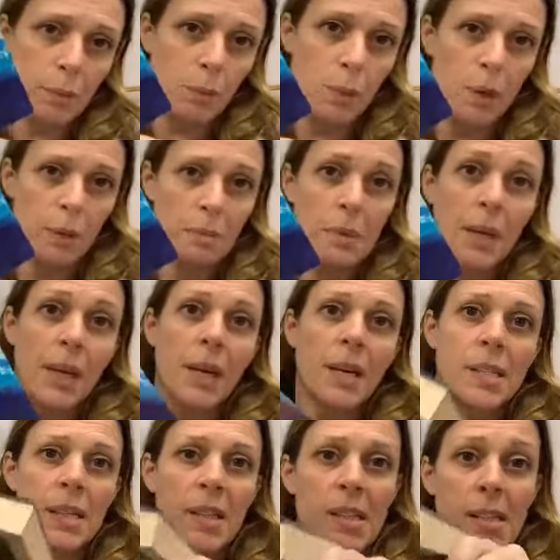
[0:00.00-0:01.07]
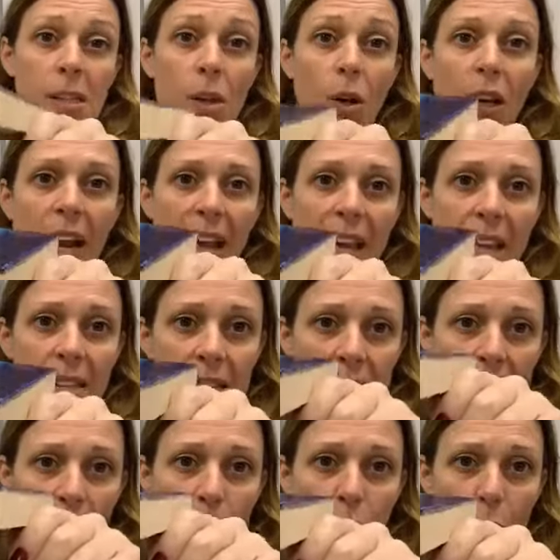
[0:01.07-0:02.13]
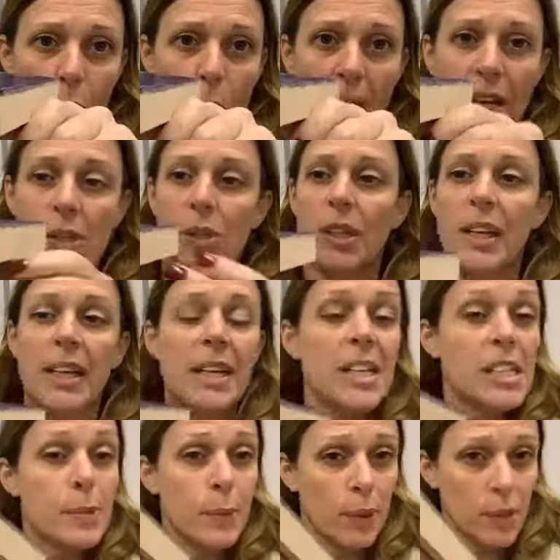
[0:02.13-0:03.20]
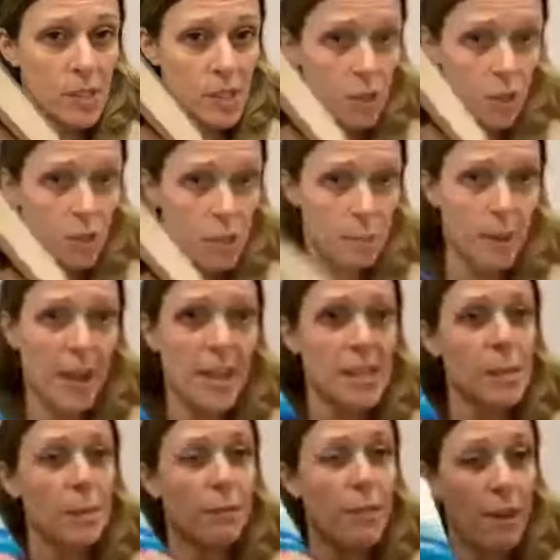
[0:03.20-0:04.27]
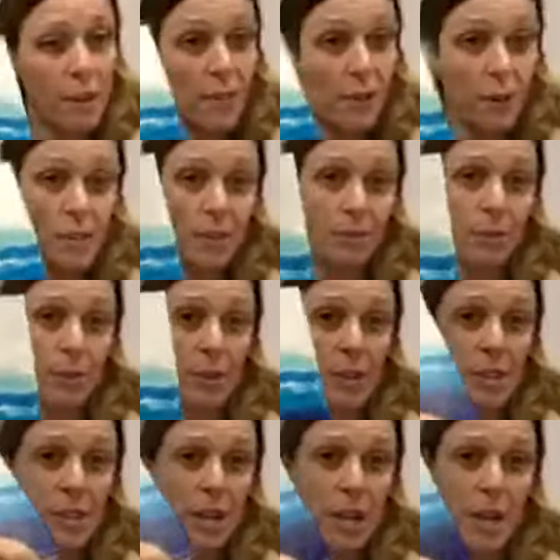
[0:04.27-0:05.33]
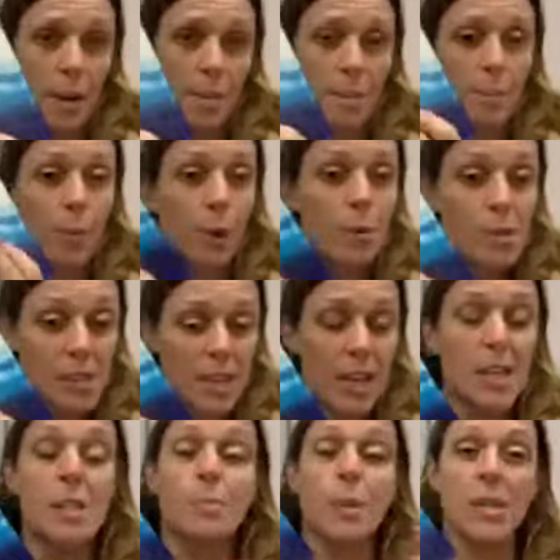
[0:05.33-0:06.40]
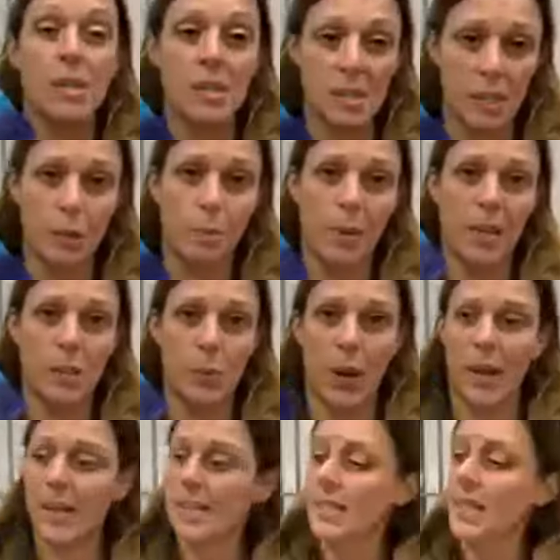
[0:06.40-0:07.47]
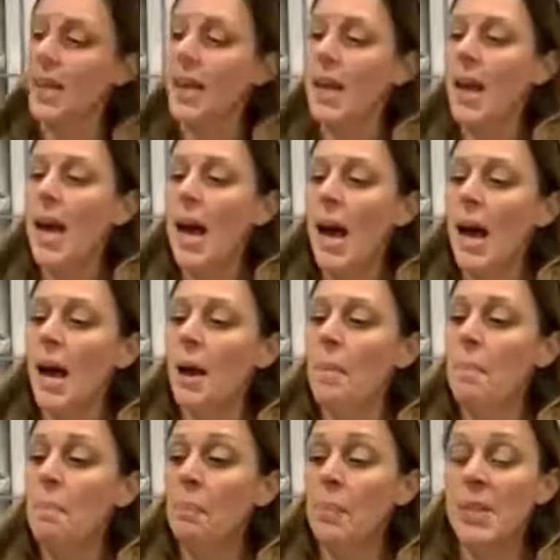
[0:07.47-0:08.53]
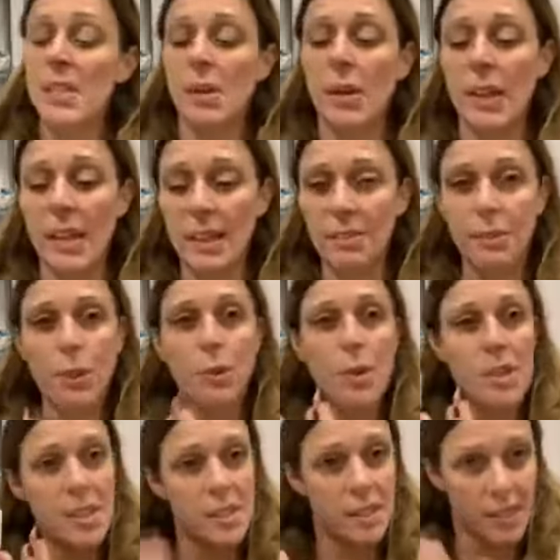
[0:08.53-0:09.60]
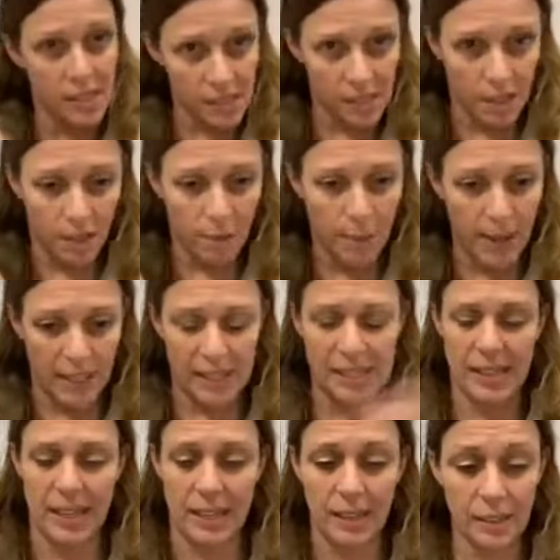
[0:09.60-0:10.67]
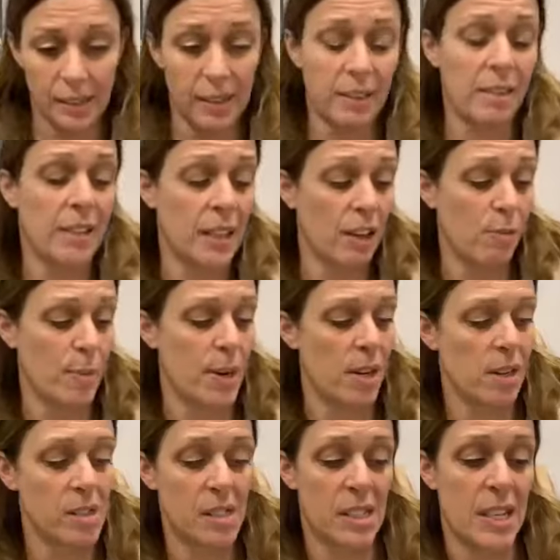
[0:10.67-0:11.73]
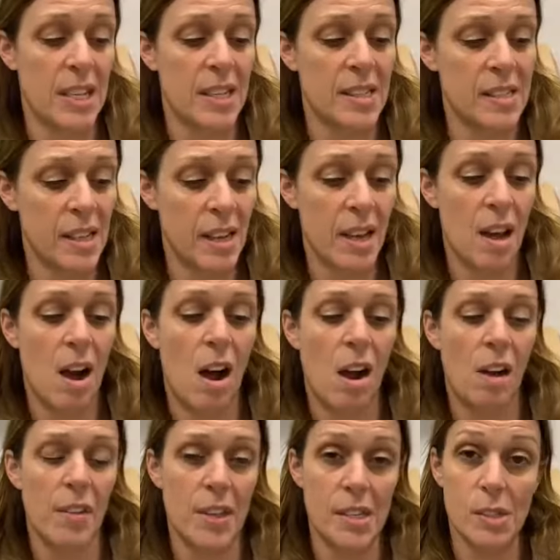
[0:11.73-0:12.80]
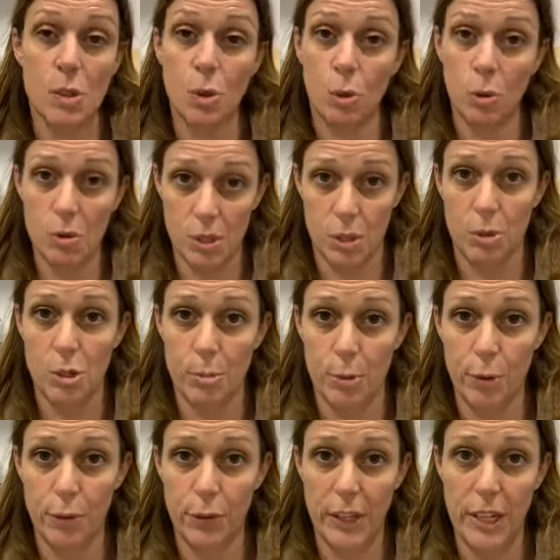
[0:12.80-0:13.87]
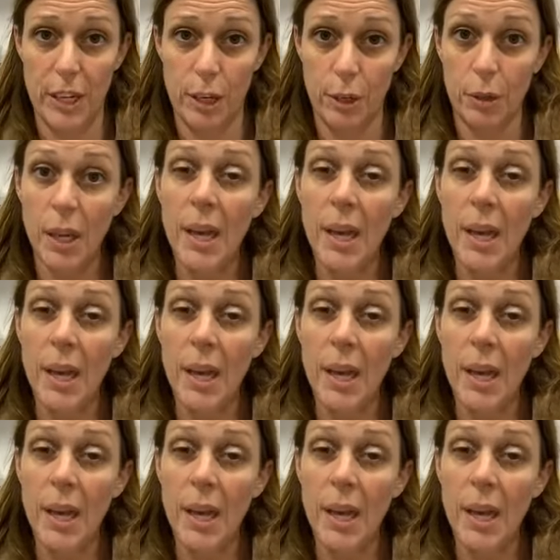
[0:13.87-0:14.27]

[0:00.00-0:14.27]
one. So this has got layers of wax on it. It needs to be on a solid base. Very, very different process, but still beeswax. So if you're into this style of painting, the other thing I've been asked is, are these calls suitable for you?